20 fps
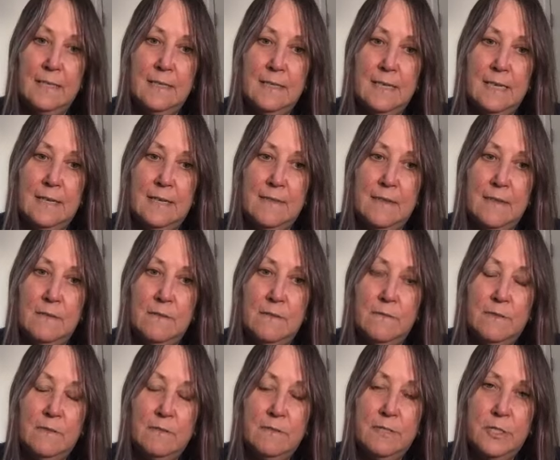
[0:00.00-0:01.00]
And
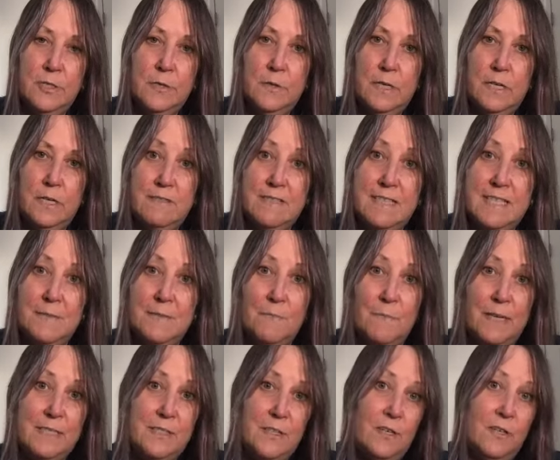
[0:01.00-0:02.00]
those 2 years that
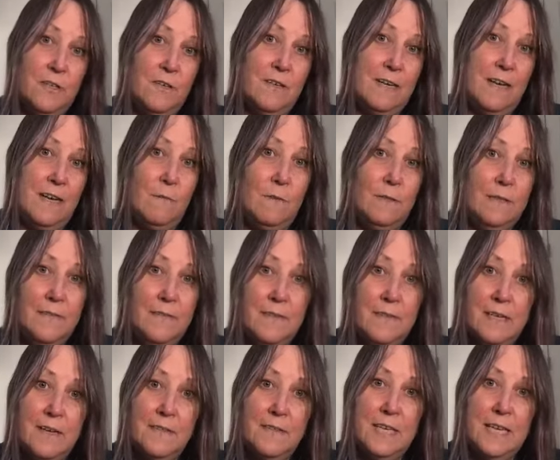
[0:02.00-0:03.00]
my daughter and I were
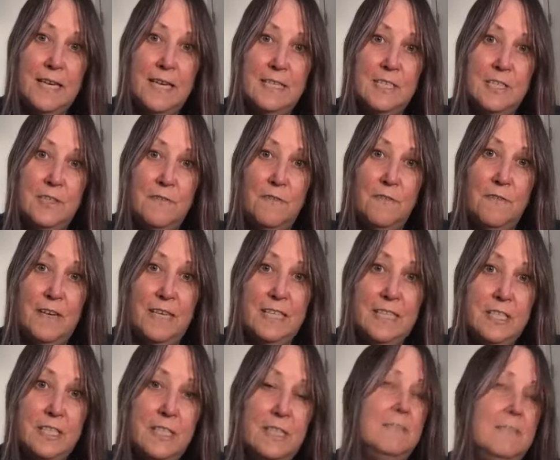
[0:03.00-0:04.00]
living on the edge of
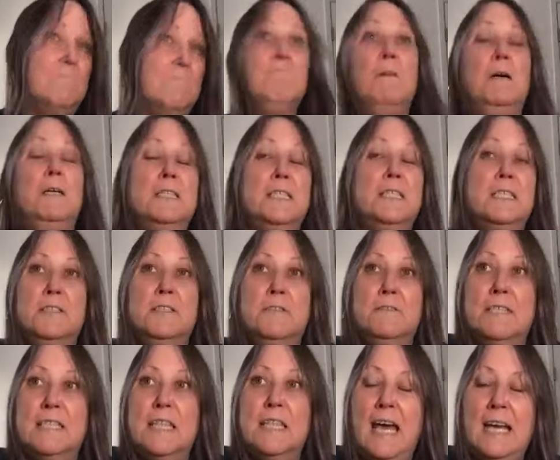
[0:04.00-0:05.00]
eviction, I'll just
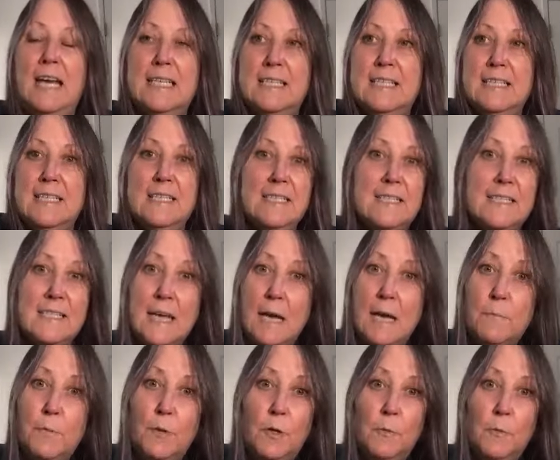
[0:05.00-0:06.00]
use that as an
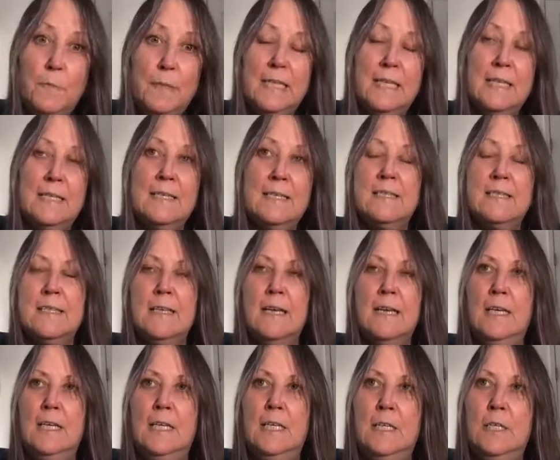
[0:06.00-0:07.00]
example because,
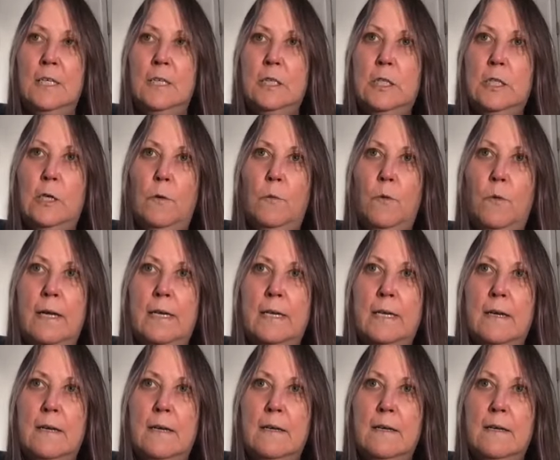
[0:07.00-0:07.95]
you know, when